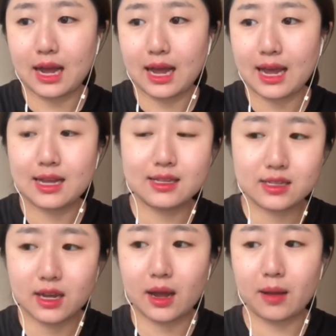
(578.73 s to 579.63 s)
And
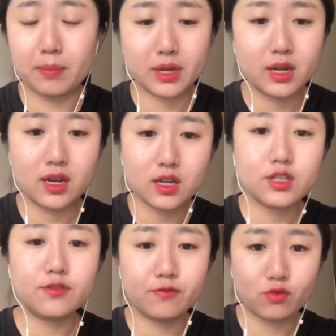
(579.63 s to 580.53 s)

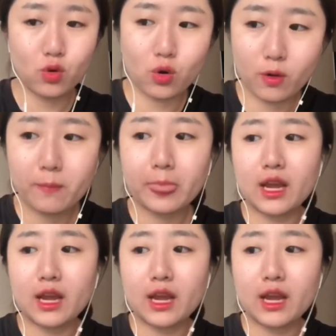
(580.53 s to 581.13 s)
because full